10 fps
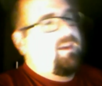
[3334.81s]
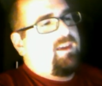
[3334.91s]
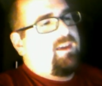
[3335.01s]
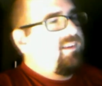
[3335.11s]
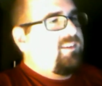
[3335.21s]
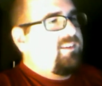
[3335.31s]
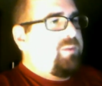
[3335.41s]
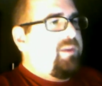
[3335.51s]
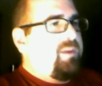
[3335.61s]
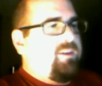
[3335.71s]
He's a
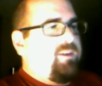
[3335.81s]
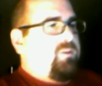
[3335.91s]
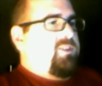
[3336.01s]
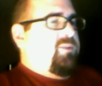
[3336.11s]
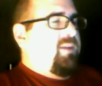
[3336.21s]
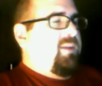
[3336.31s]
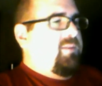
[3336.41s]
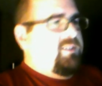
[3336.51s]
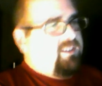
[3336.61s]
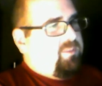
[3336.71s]
speed pass rusher without much
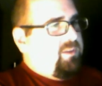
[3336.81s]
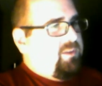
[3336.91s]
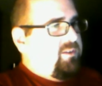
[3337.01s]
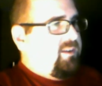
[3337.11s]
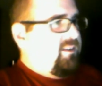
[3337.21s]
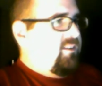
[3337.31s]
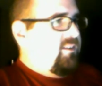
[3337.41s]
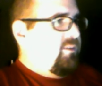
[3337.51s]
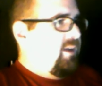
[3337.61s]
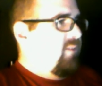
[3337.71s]
else, but those guys can survive.